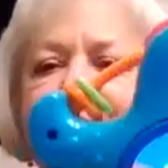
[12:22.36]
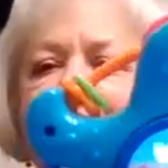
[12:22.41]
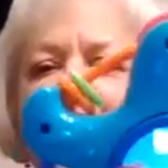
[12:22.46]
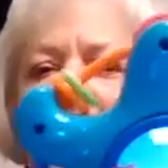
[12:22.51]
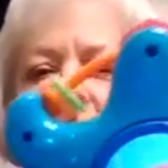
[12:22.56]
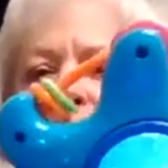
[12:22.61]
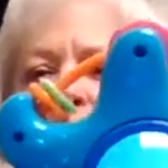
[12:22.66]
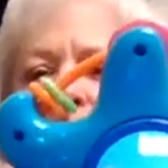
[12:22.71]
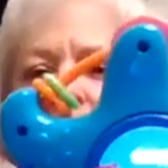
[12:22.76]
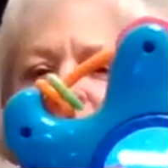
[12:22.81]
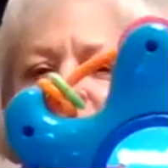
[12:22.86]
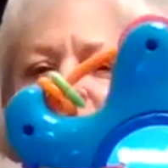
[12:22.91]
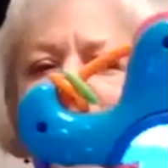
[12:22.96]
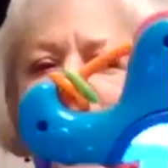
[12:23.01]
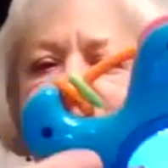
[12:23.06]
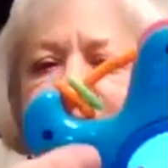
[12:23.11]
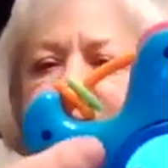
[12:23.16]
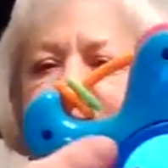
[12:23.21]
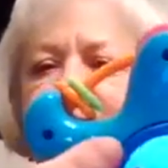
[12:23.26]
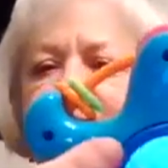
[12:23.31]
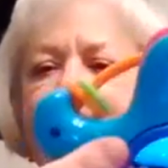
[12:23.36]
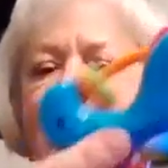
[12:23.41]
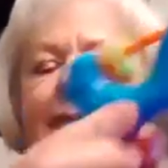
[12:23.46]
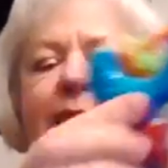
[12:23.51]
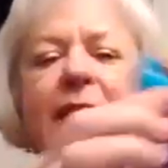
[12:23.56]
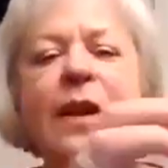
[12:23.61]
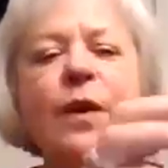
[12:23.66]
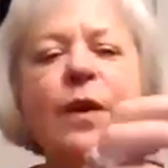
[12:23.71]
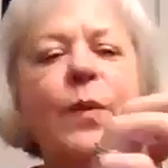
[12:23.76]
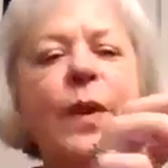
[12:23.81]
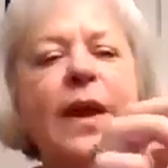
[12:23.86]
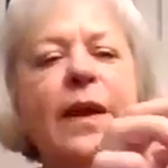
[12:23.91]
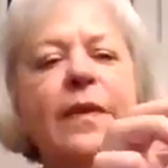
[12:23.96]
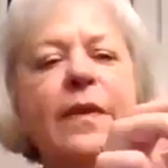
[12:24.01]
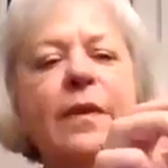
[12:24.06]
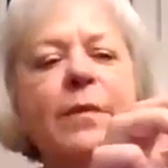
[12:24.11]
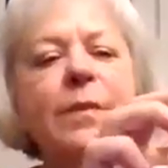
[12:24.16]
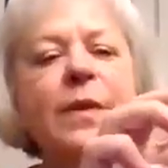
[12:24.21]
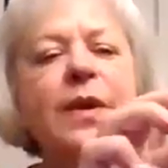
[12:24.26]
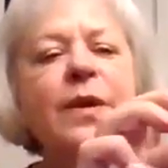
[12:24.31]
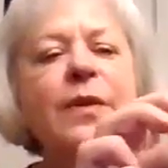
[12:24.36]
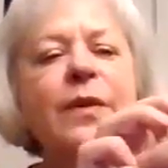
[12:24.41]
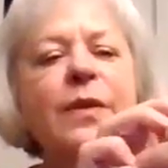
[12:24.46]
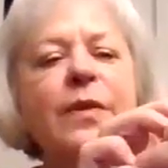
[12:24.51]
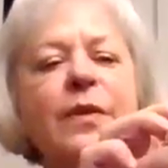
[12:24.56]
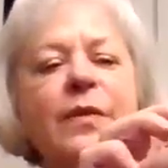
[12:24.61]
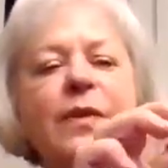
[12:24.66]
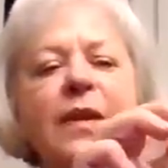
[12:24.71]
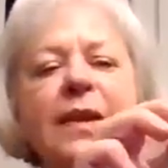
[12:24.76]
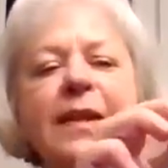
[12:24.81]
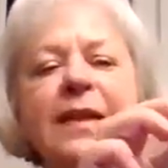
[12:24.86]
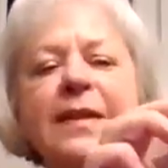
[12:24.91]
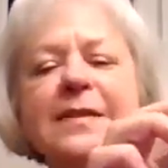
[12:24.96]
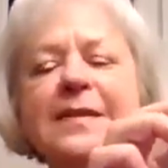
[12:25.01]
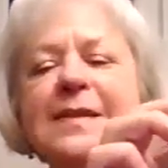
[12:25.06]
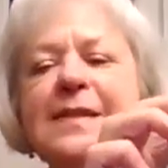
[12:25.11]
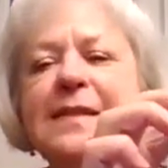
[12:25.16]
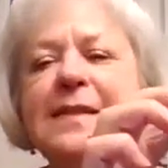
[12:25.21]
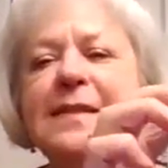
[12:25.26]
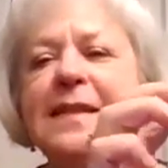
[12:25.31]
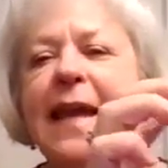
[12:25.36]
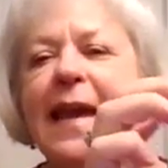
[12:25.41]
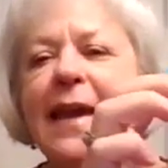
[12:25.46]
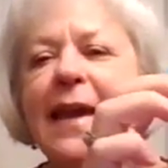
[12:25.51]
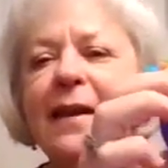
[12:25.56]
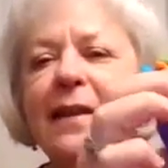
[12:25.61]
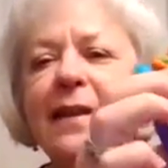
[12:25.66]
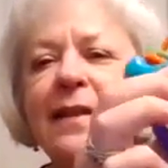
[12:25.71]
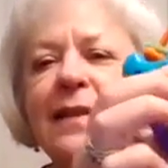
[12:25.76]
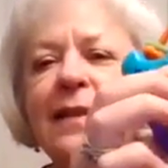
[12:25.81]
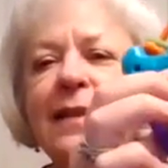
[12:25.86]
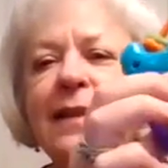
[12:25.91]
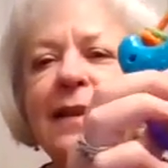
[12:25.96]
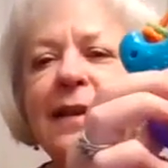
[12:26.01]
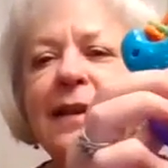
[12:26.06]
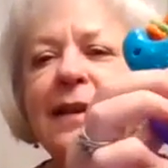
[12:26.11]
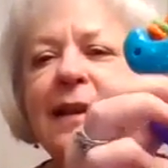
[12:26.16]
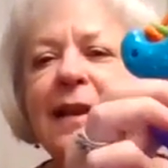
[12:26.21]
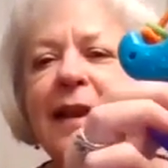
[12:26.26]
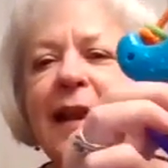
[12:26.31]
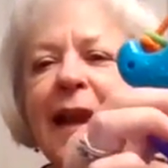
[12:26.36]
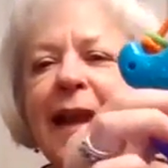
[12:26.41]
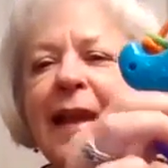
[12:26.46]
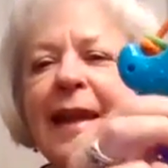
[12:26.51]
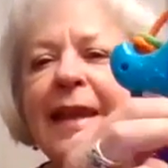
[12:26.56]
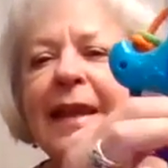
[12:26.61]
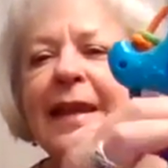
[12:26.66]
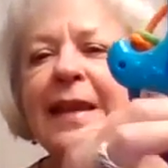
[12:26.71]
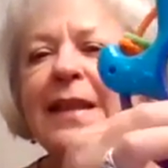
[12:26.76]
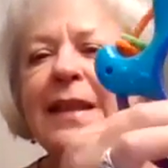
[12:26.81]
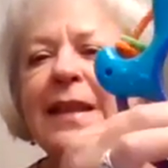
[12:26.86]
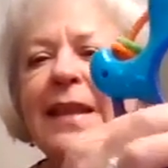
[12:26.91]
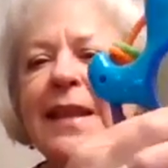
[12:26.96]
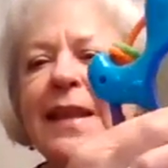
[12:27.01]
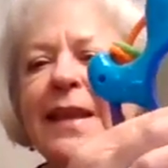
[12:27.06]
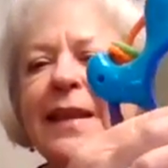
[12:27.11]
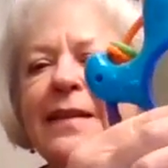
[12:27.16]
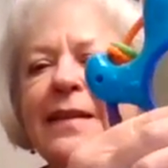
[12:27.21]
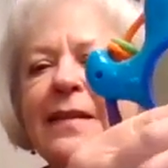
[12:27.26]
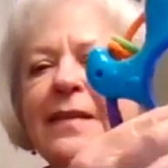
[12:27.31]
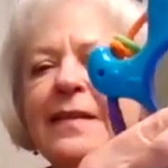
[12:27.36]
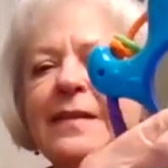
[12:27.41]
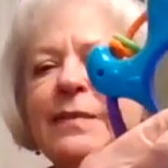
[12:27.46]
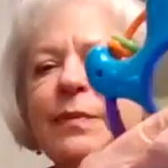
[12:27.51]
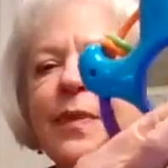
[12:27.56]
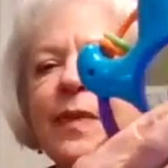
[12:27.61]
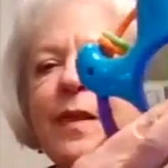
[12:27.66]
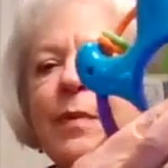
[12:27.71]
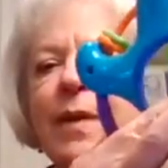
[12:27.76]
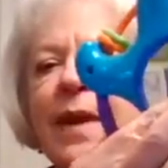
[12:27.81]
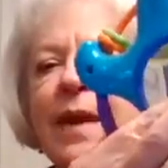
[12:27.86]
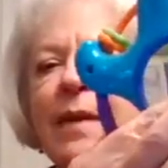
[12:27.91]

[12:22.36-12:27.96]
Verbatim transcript: it's got a mirror and then around the mirror there's a little snail and it clicks when the